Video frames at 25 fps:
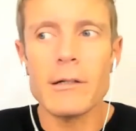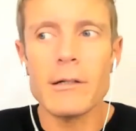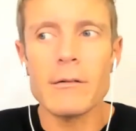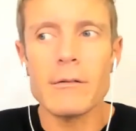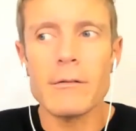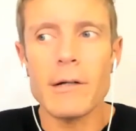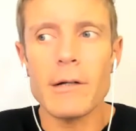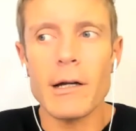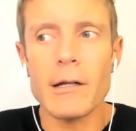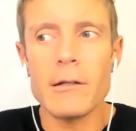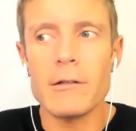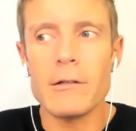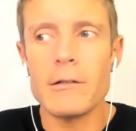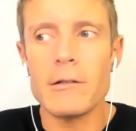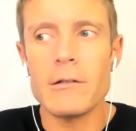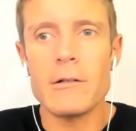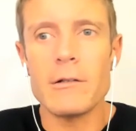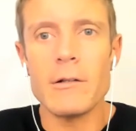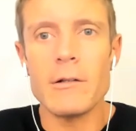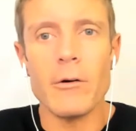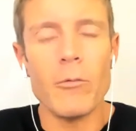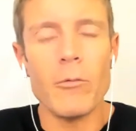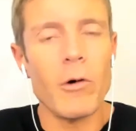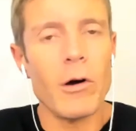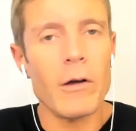I
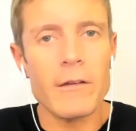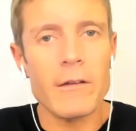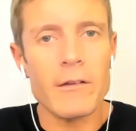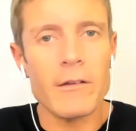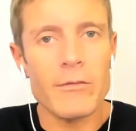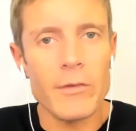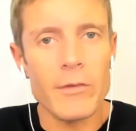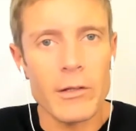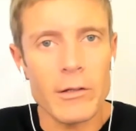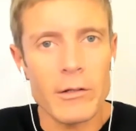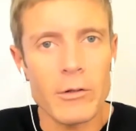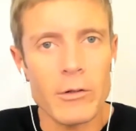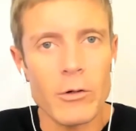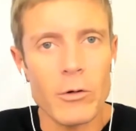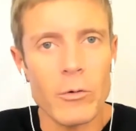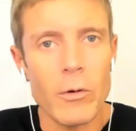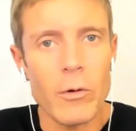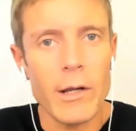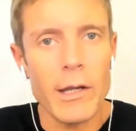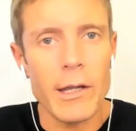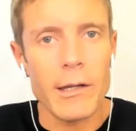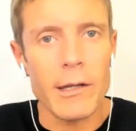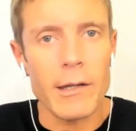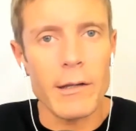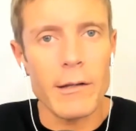don't want this feeling to go
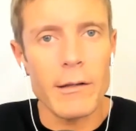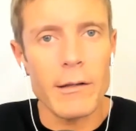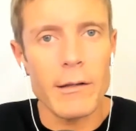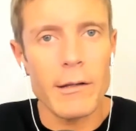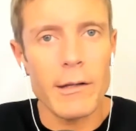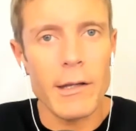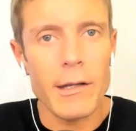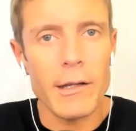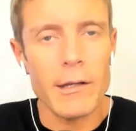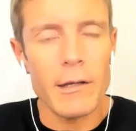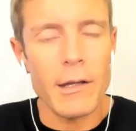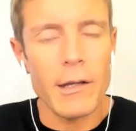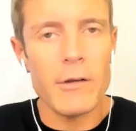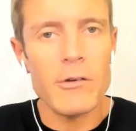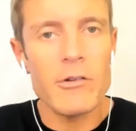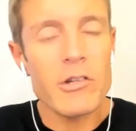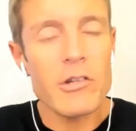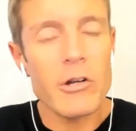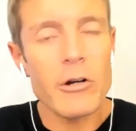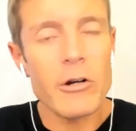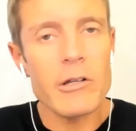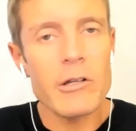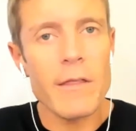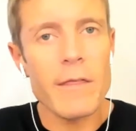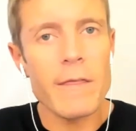away. And you
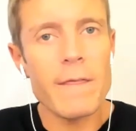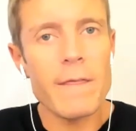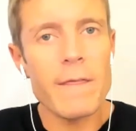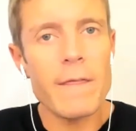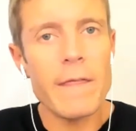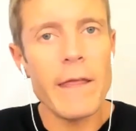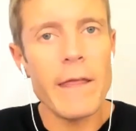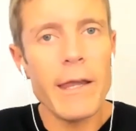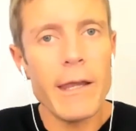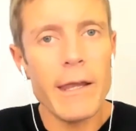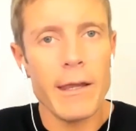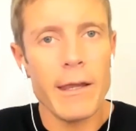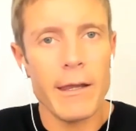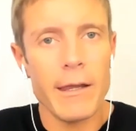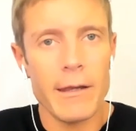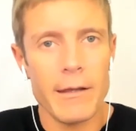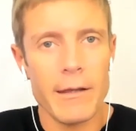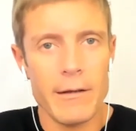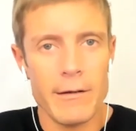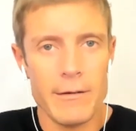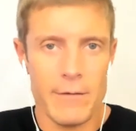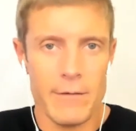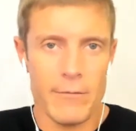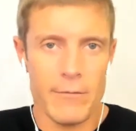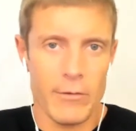start to think
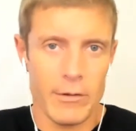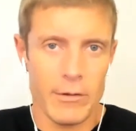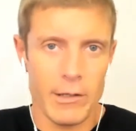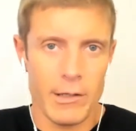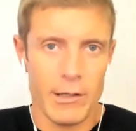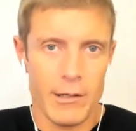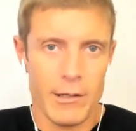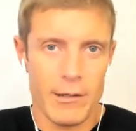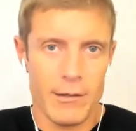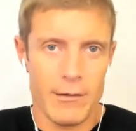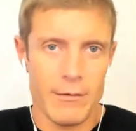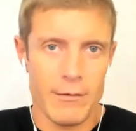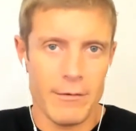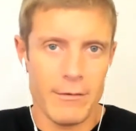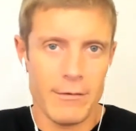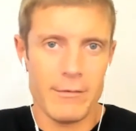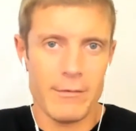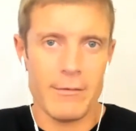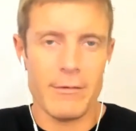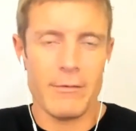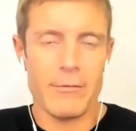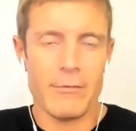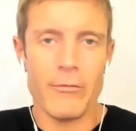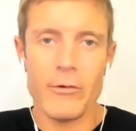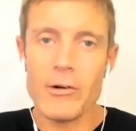differently.
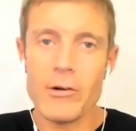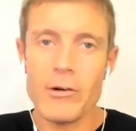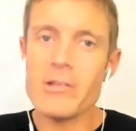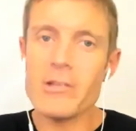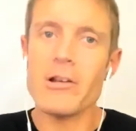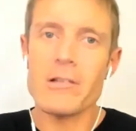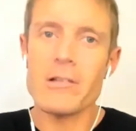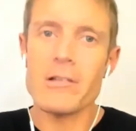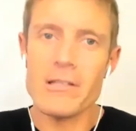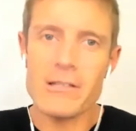So it first starts as a